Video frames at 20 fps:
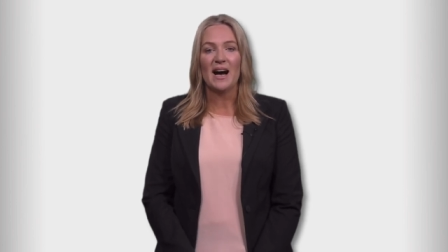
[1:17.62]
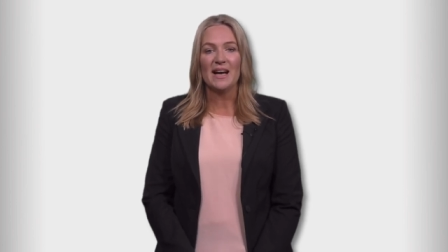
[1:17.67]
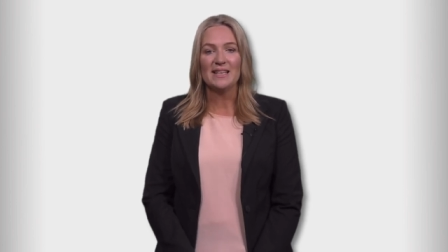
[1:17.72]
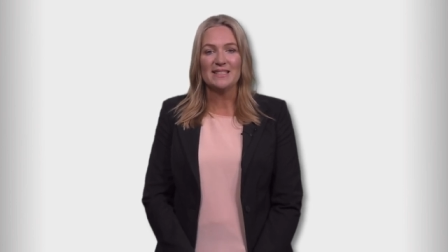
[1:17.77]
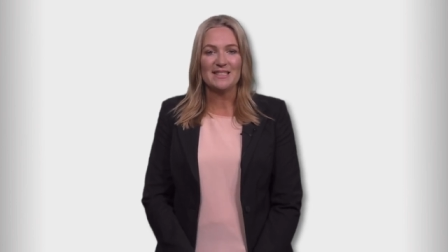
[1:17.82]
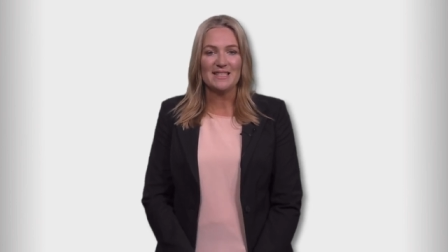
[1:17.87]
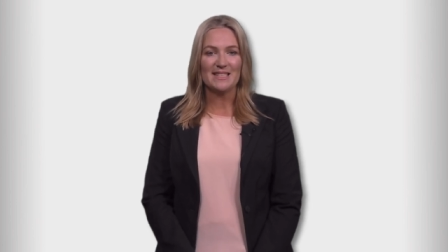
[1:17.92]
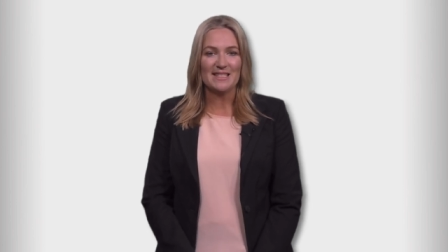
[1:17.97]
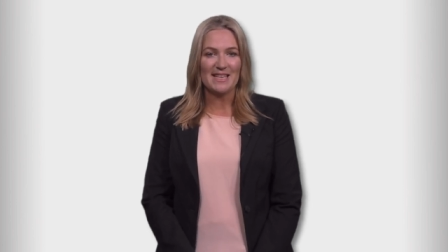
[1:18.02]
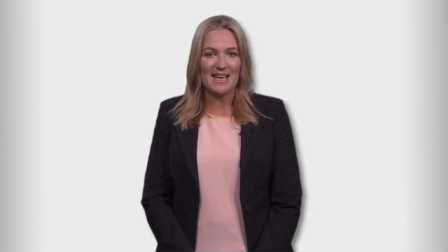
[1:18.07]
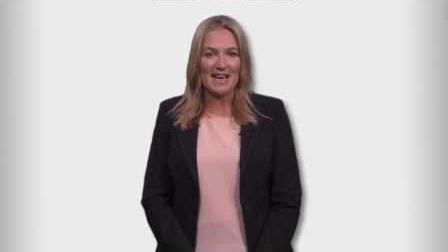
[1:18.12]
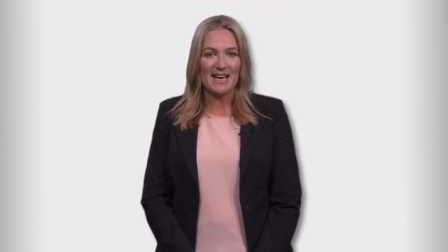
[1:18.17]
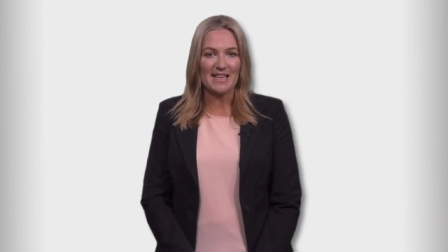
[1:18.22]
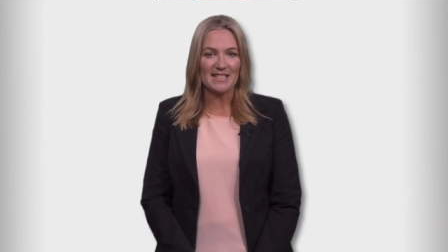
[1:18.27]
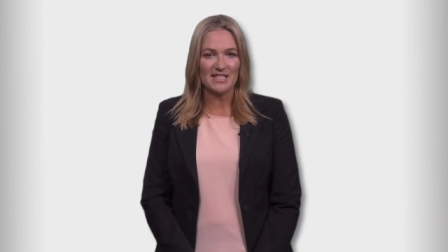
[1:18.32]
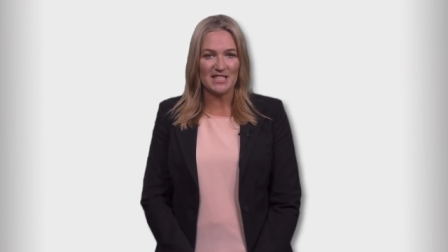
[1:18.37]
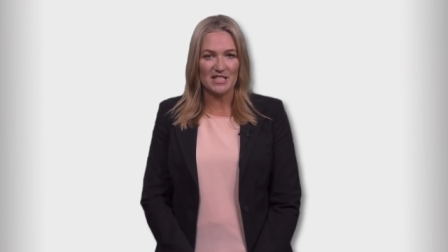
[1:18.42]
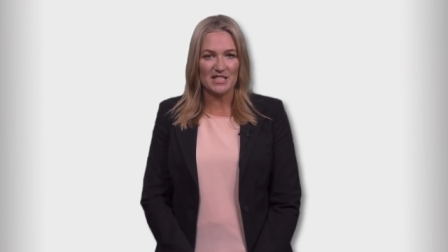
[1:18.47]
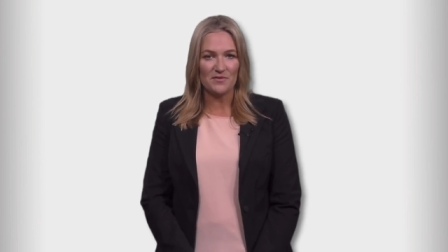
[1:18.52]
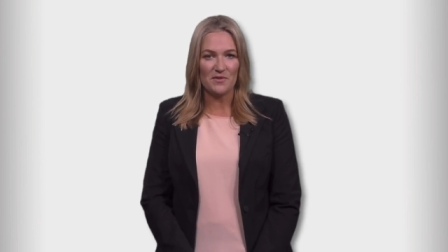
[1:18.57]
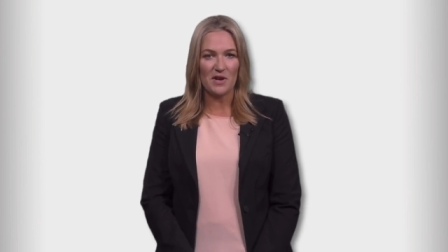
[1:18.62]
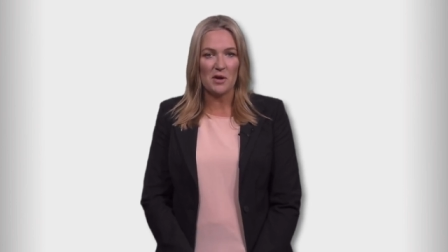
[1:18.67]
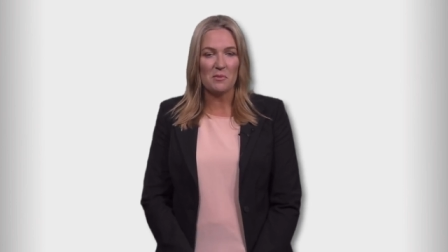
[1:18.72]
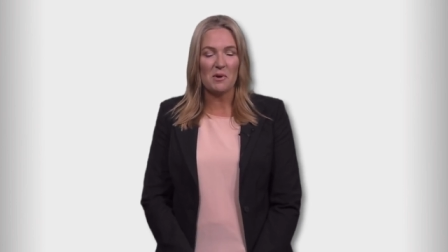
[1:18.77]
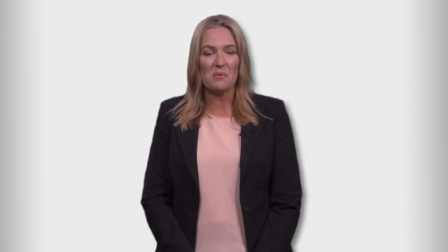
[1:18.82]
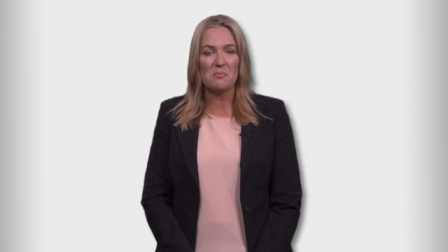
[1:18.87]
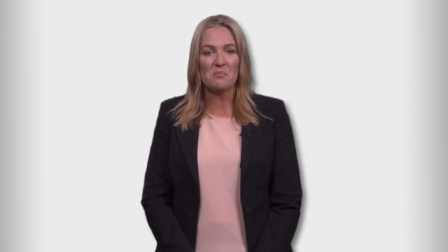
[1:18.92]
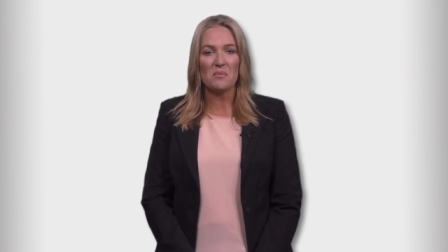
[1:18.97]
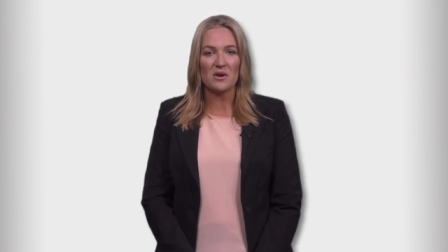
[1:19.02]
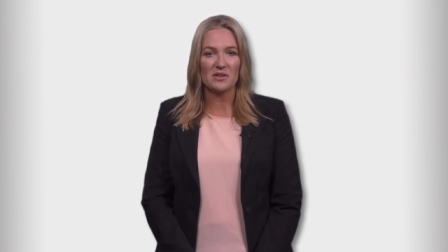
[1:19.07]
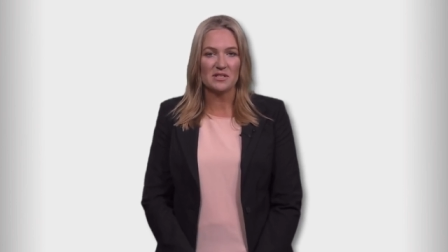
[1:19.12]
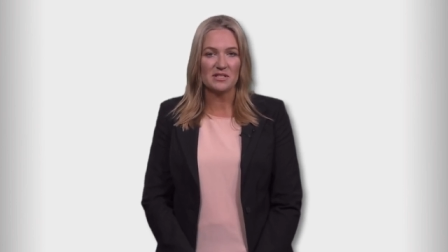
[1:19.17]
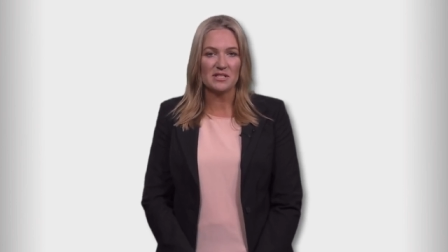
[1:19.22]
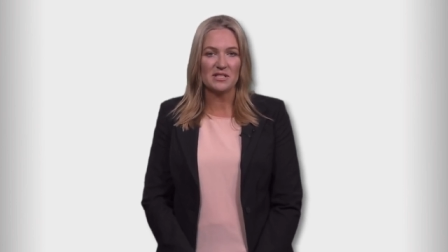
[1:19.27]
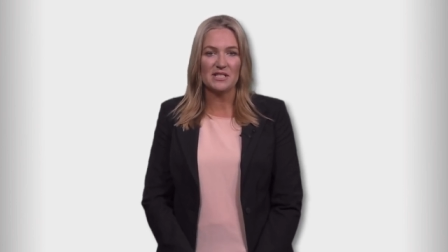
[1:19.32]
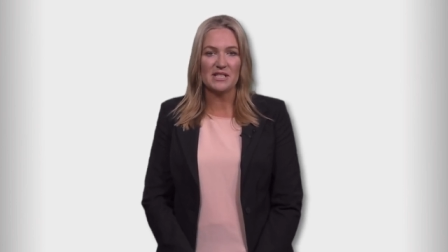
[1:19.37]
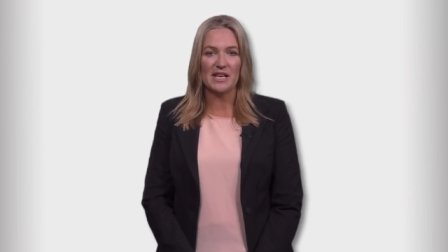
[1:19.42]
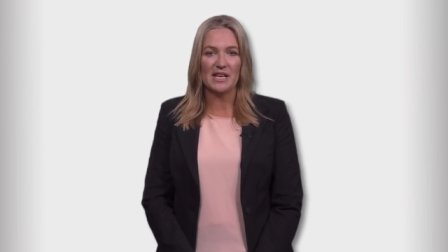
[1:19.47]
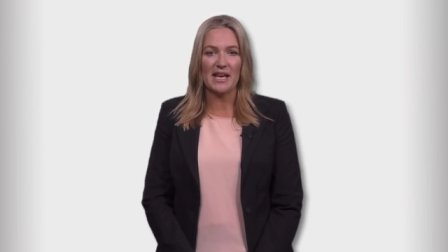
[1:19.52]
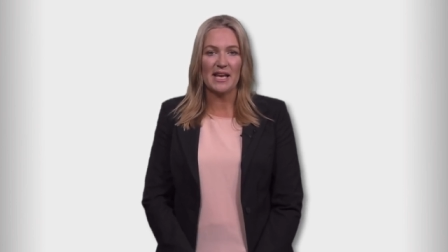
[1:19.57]
I set out to develop a
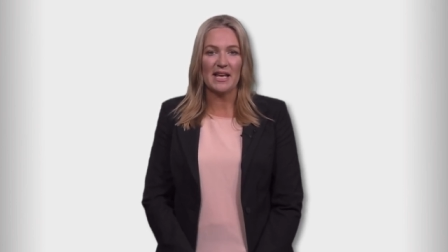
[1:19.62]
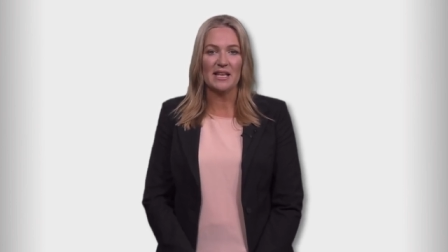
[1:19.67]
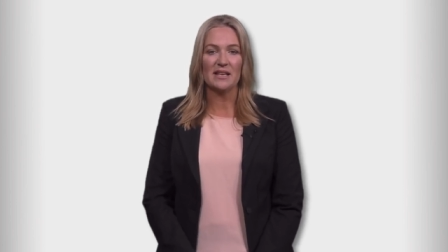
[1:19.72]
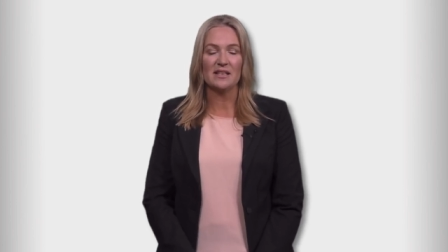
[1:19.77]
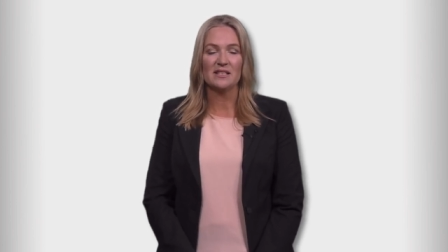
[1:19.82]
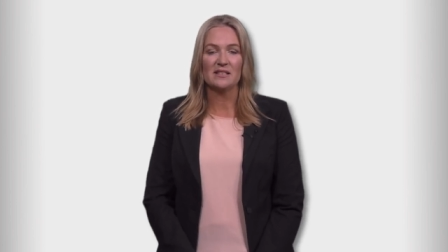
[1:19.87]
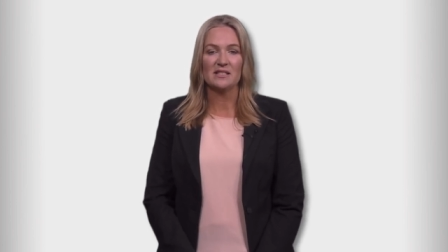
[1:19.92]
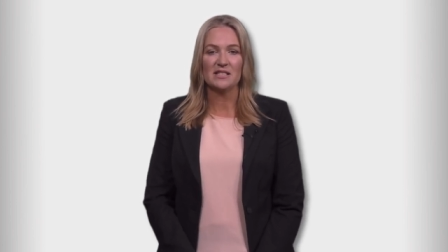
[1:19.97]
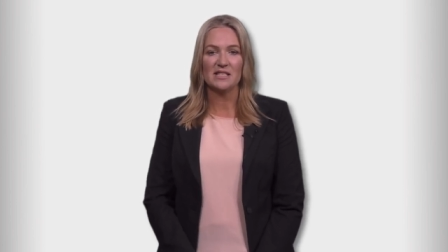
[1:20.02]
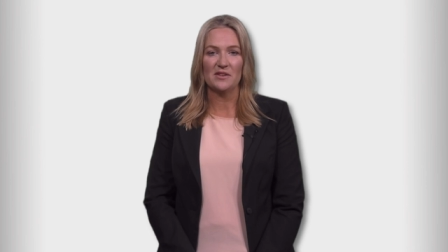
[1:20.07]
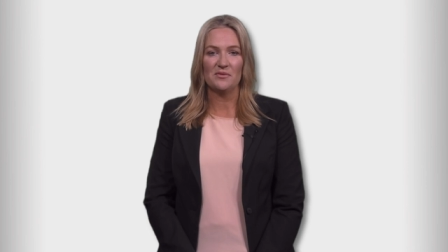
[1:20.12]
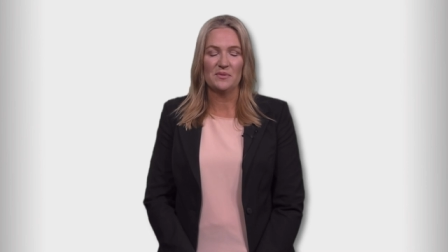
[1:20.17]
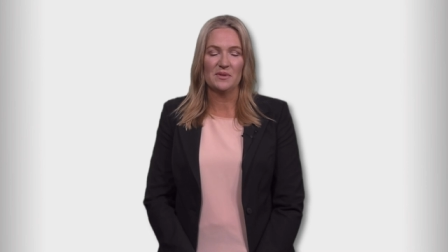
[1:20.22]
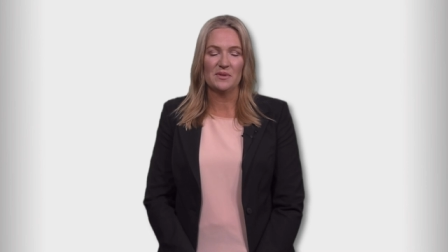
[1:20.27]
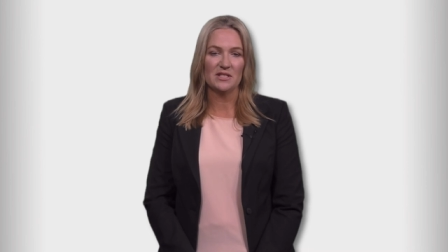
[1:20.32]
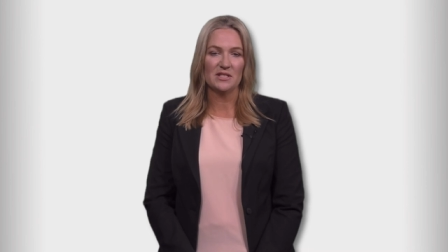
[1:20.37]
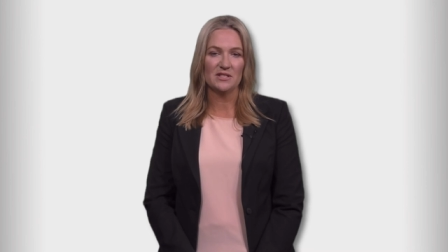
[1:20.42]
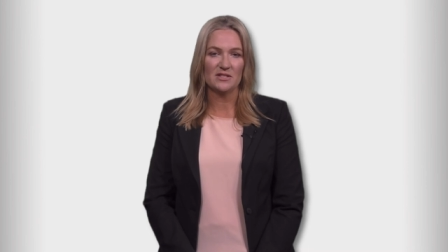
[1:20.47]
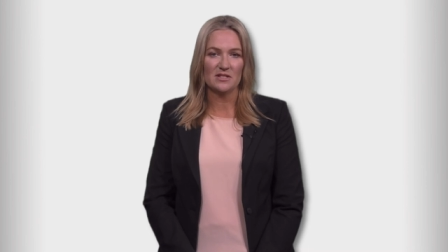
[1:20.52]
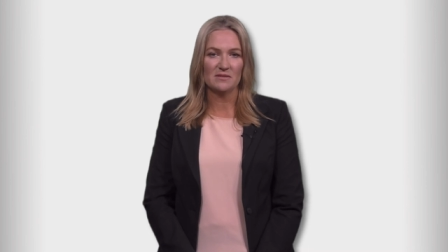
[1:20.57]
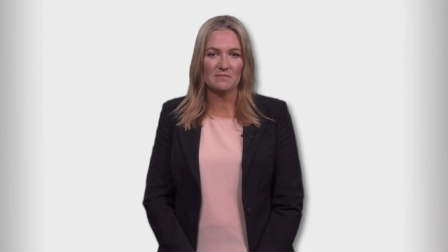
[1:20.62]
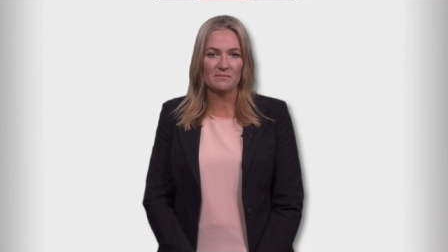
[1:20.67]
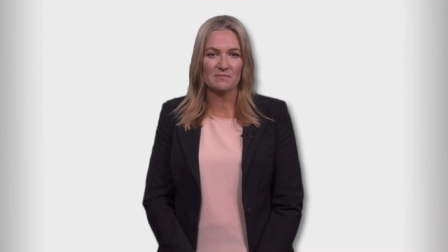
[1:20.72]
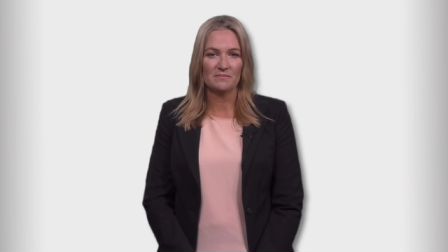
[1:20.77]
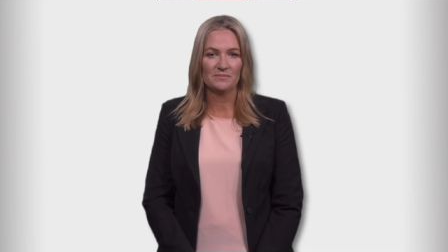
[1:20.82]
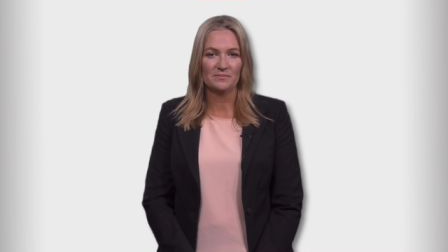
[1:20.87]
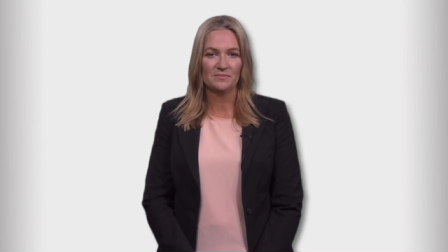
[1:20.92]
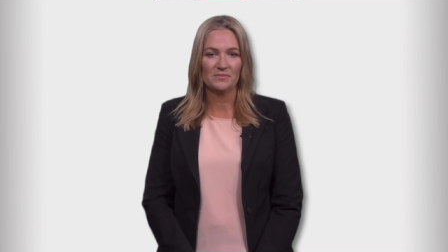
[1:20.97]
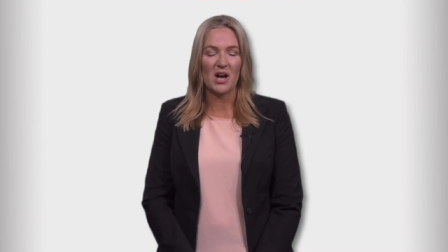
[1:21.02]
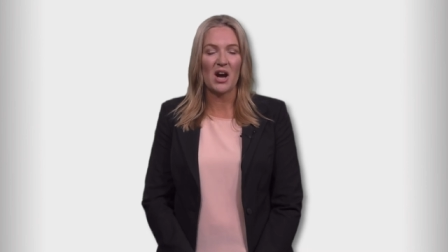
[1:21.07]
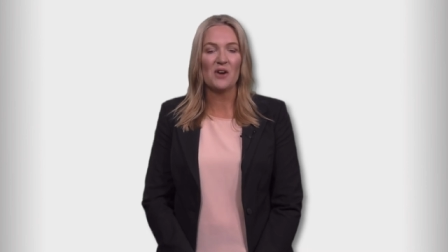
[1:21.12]
modern day definition.